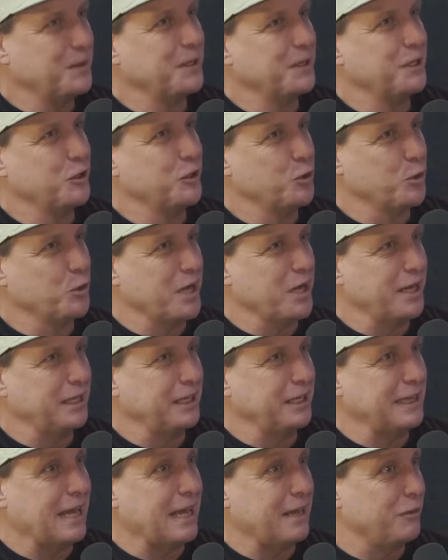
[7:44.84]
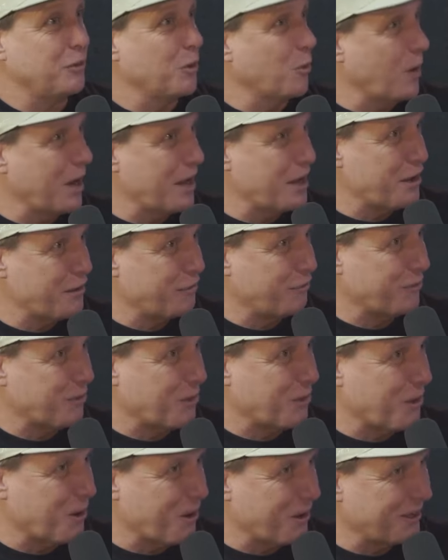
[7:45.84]
you kind of led the way
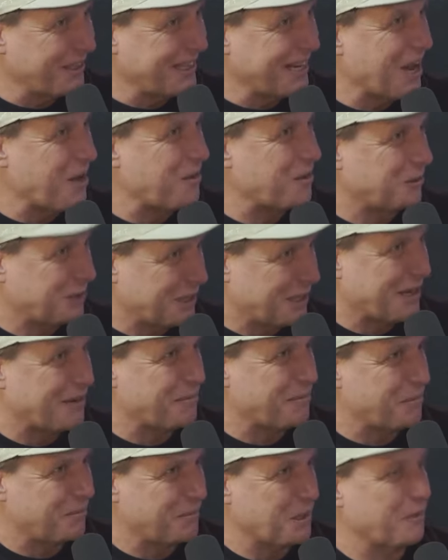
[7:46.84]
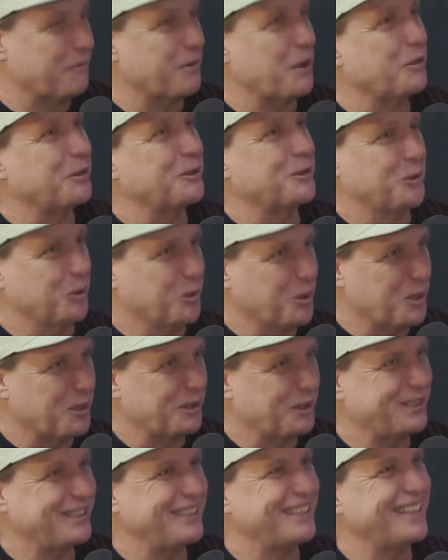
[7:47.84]
for, now there's a number of other
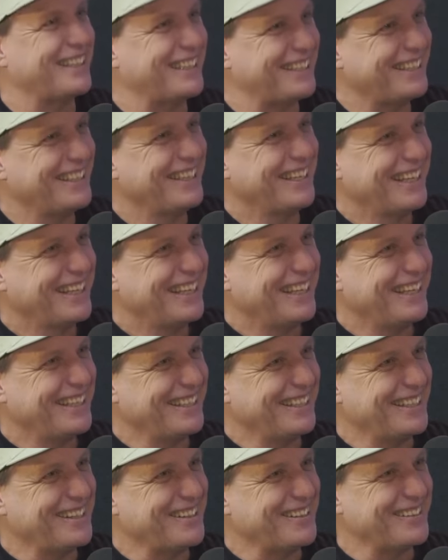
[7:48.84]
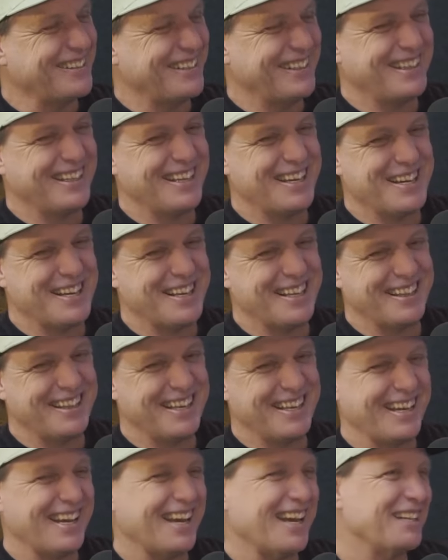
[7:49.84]
tours that, you know,
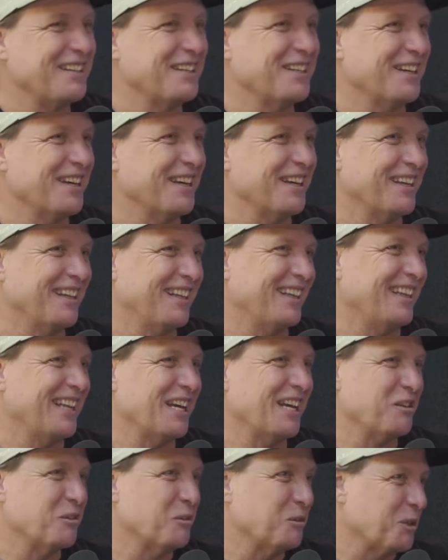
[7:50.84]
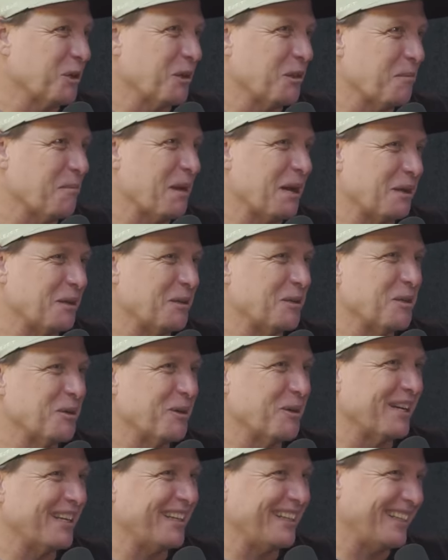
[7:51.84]
they had to let you show them how to
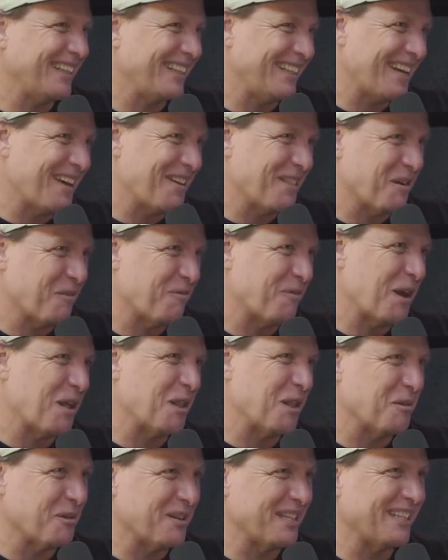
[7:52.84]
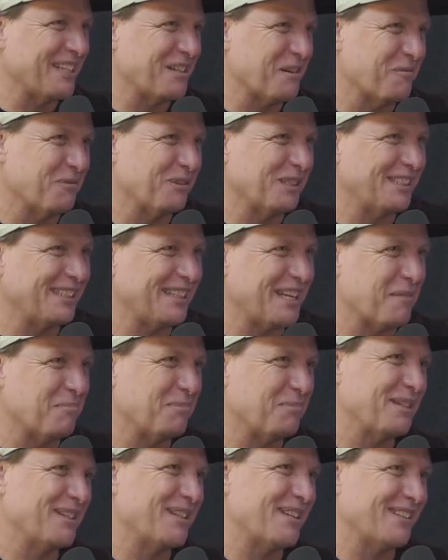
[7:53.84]
do it. And now they're following in your
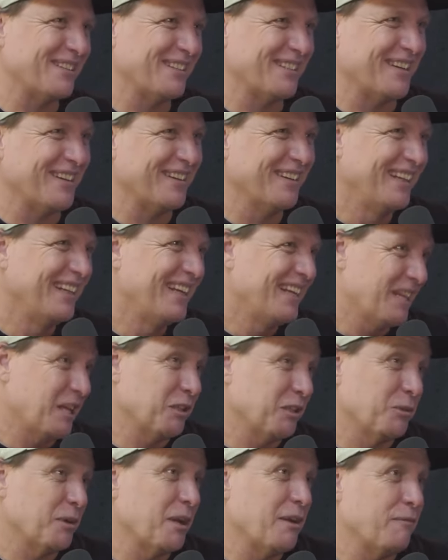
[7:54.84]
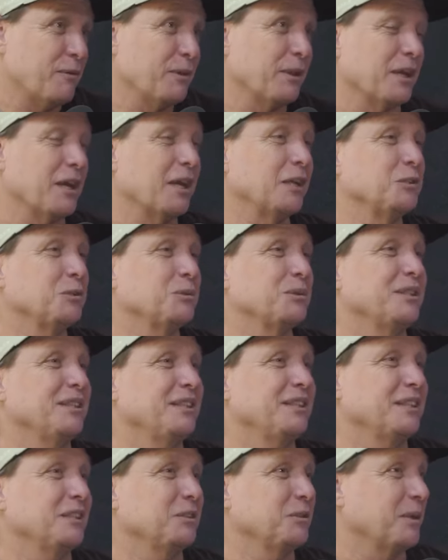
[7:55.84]
footsteps here. So that's great for the country.
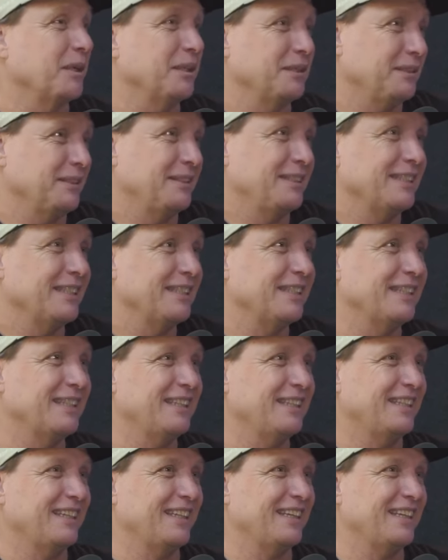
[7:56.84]
It's great to see.